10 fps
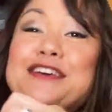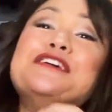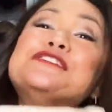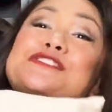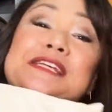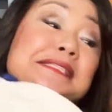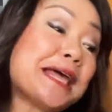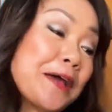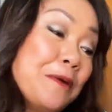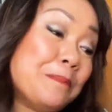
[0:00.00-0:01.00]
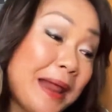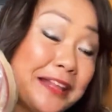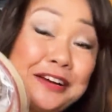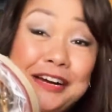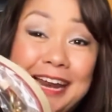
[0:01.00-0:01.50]
So since I
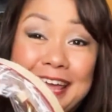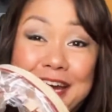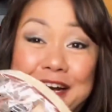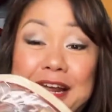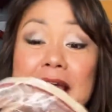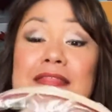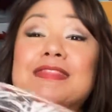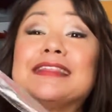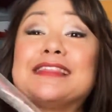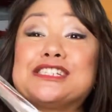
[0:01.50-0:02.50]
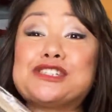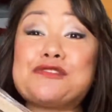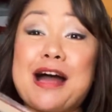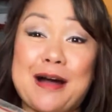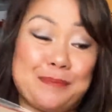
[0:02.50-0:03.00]
complained earlier that the
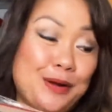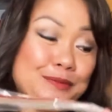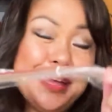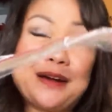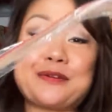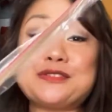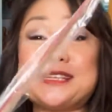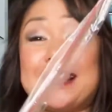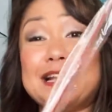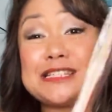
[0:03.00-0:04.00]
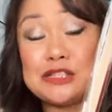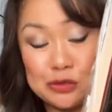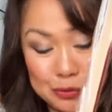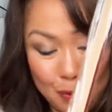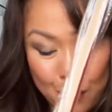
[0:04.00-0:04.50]
strap of the Croisette is
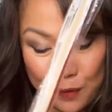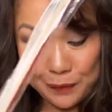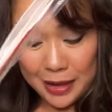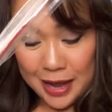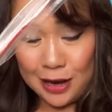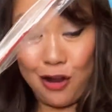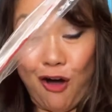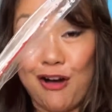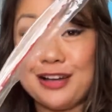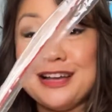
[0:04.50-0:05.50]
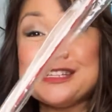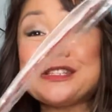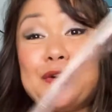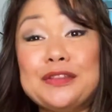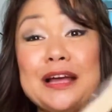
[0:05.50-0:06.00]
too long,
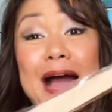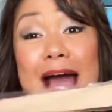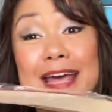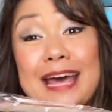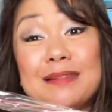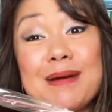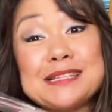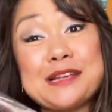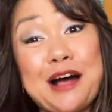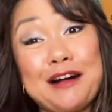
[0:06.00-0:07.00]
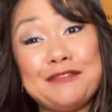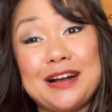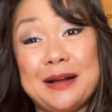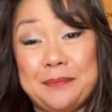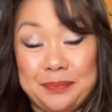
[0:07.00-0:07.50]
so I got myself
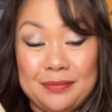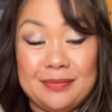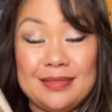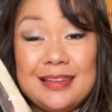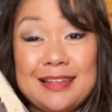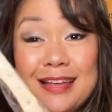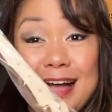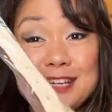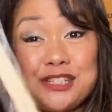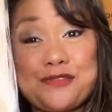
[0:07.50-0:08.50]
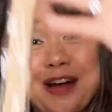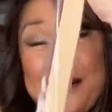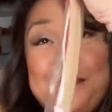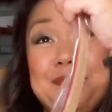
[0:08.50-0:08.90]
a strap.